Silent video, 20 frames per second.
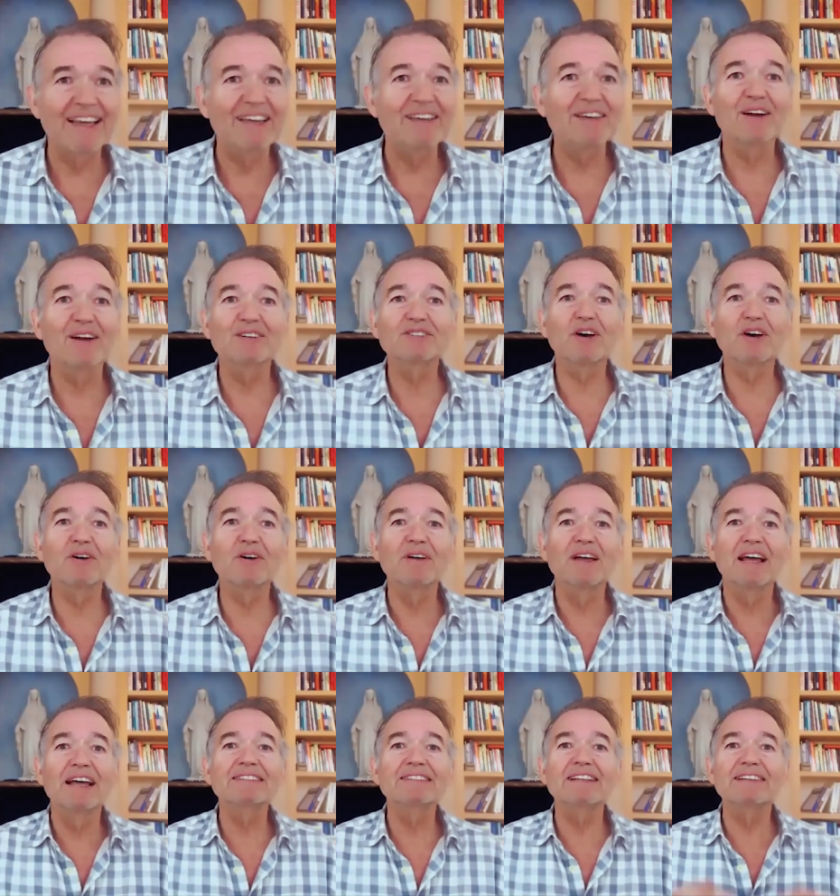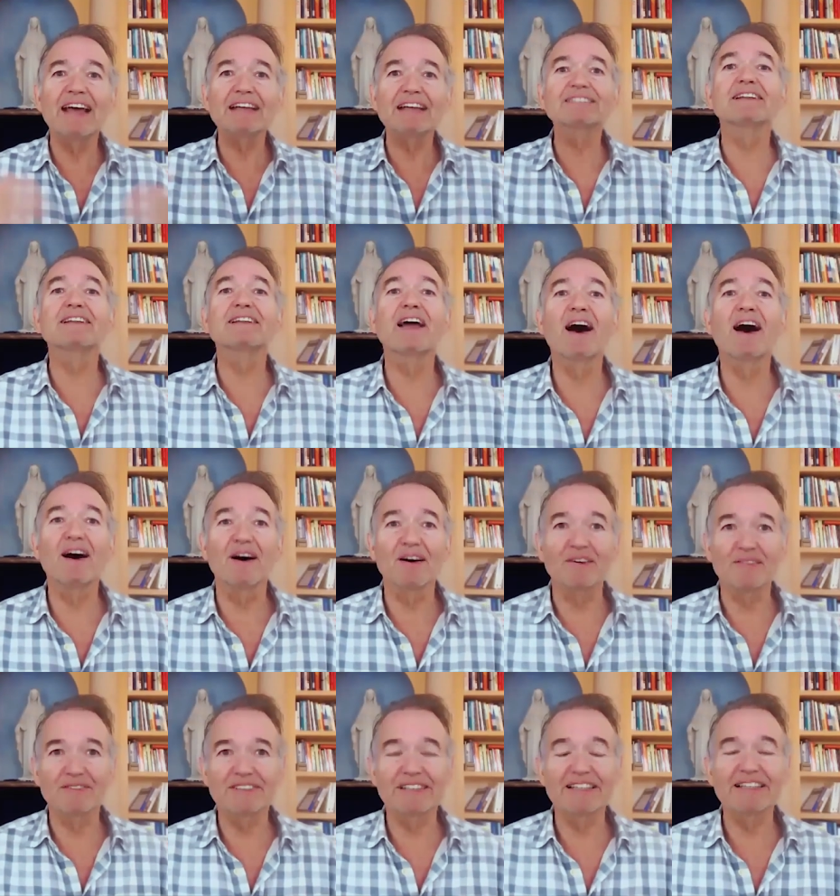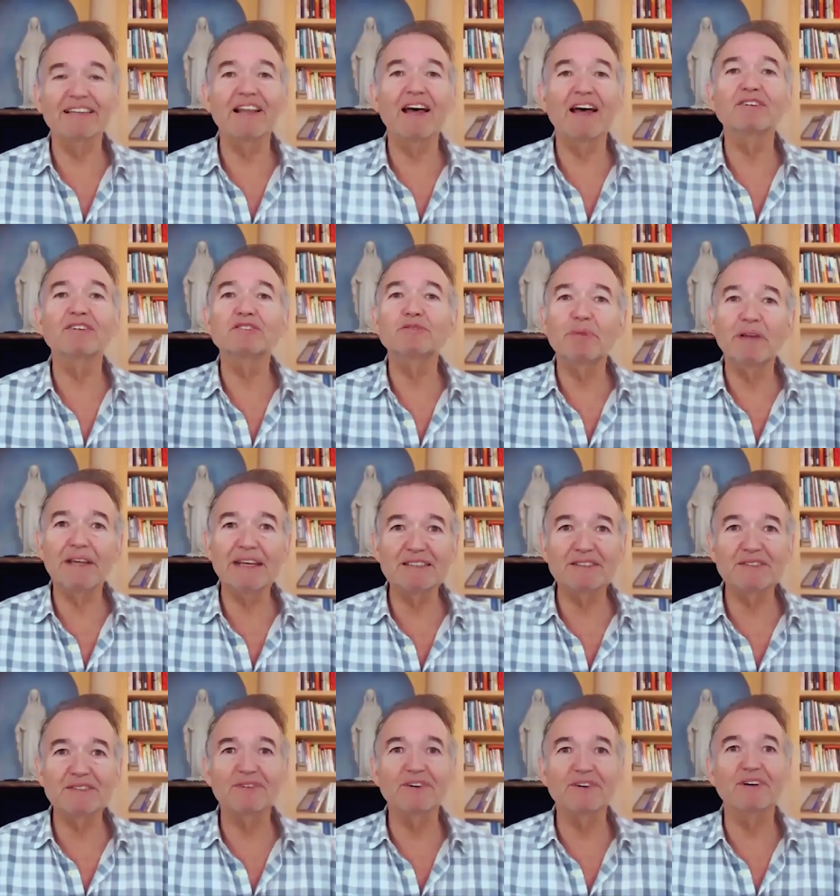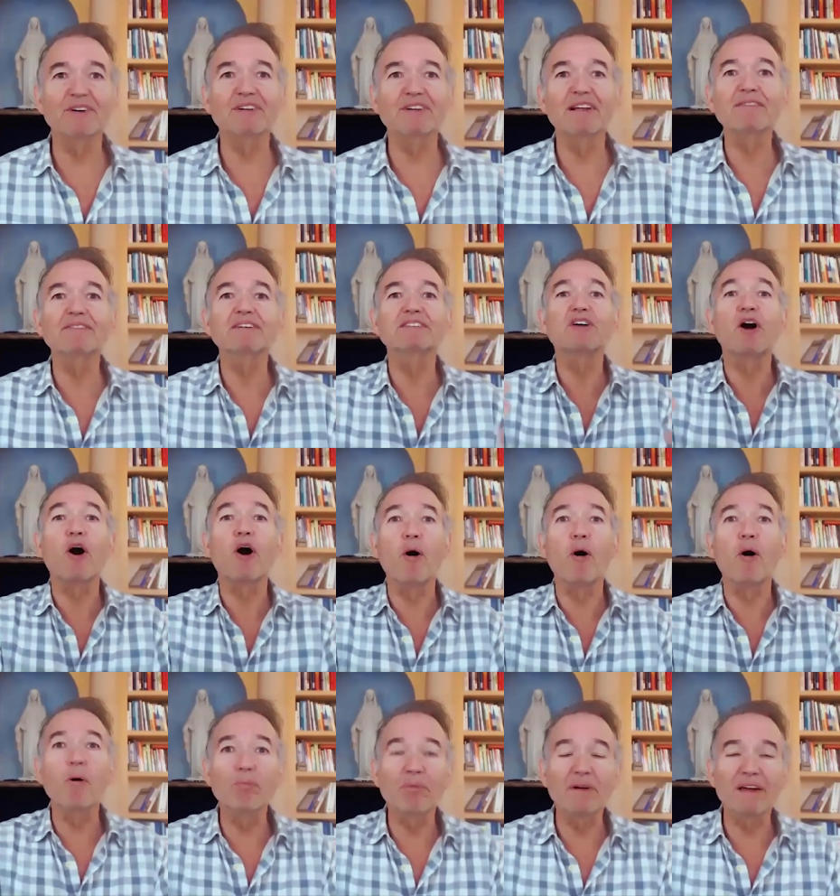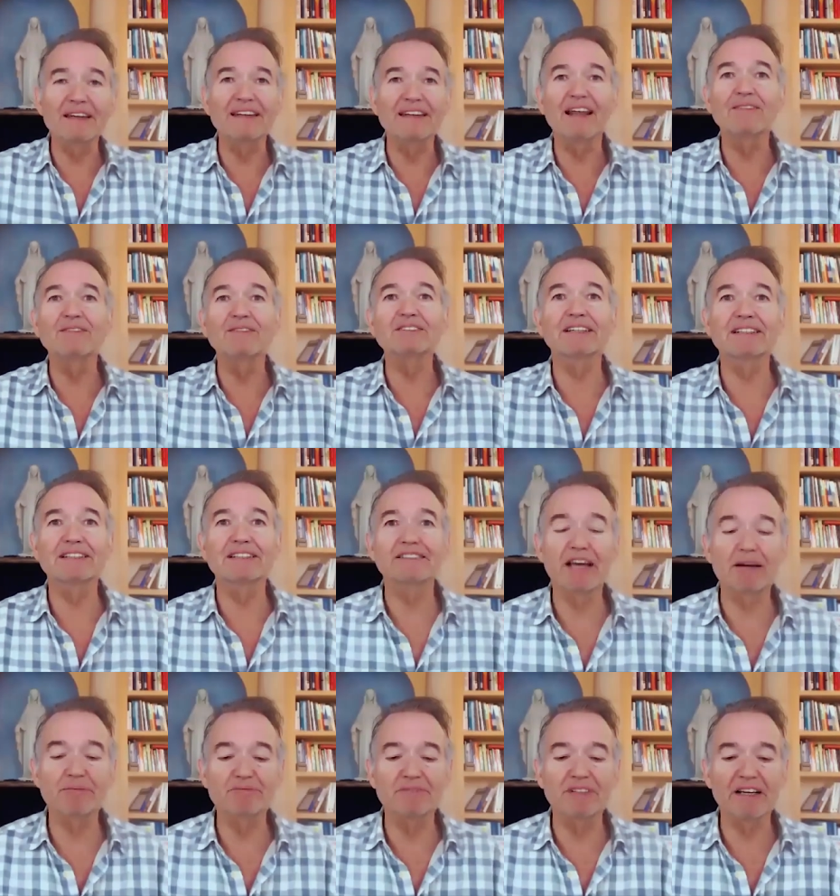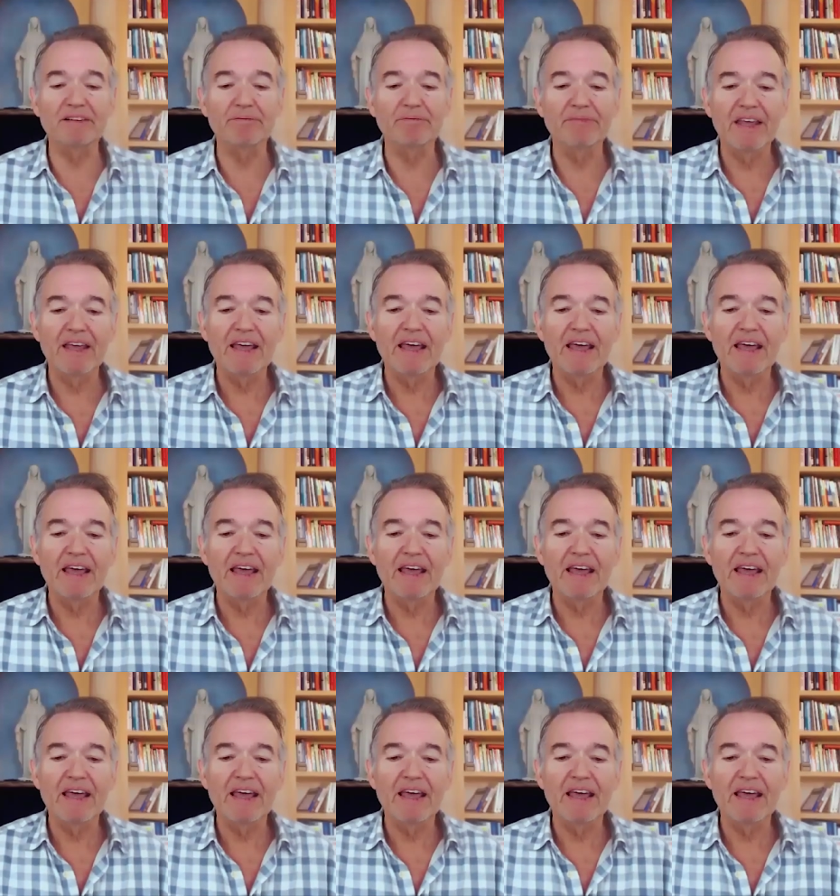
you know so see that's love see love is peaceful love is open love is accepting